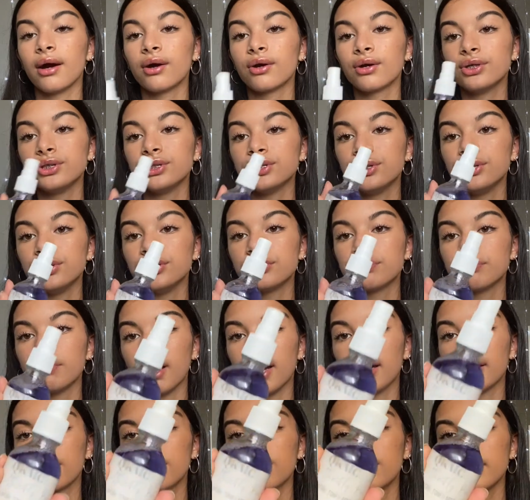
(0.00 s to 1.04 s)
going to use
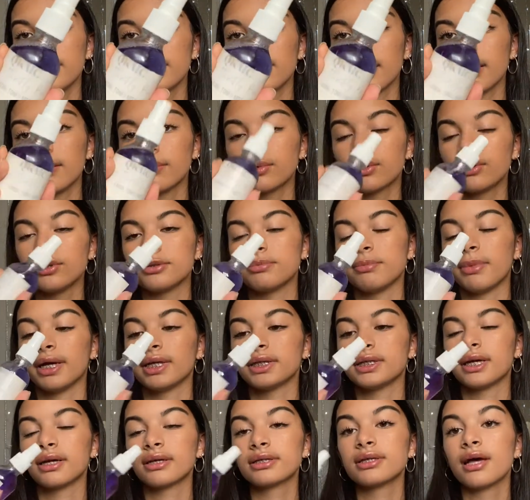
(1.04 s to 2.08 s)
my Queen KM
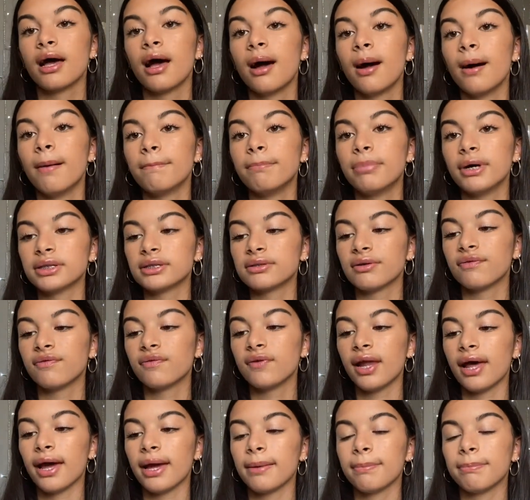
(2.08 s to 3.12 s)
Cosmetics
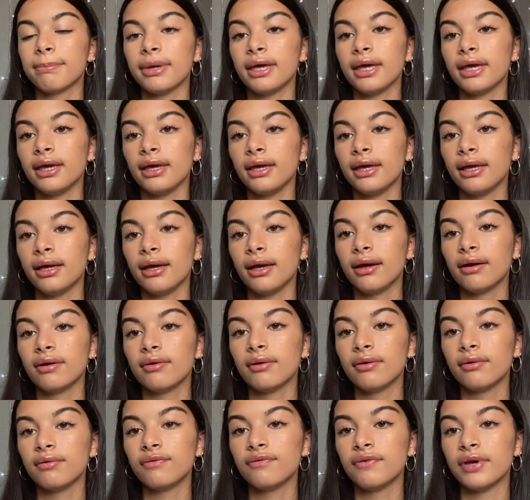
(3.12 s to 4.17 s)
Butterfly Pea
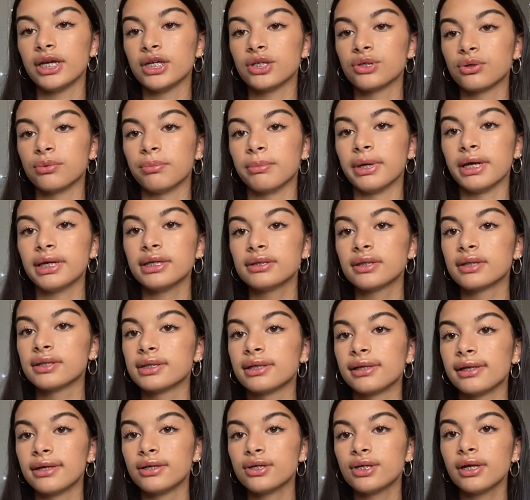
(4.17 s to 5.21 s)
Facial Mist. It's
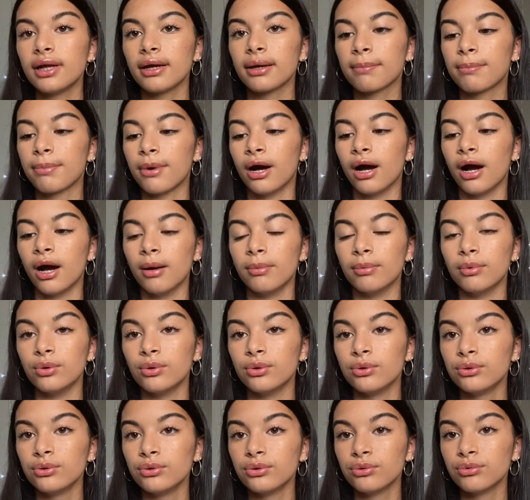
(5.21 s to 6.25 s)
literally like
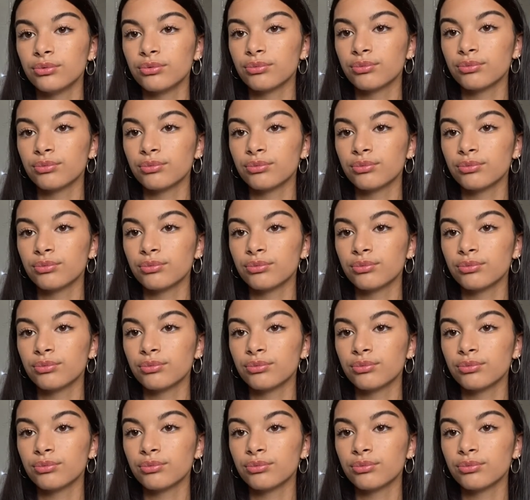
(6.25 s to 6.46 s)
purple.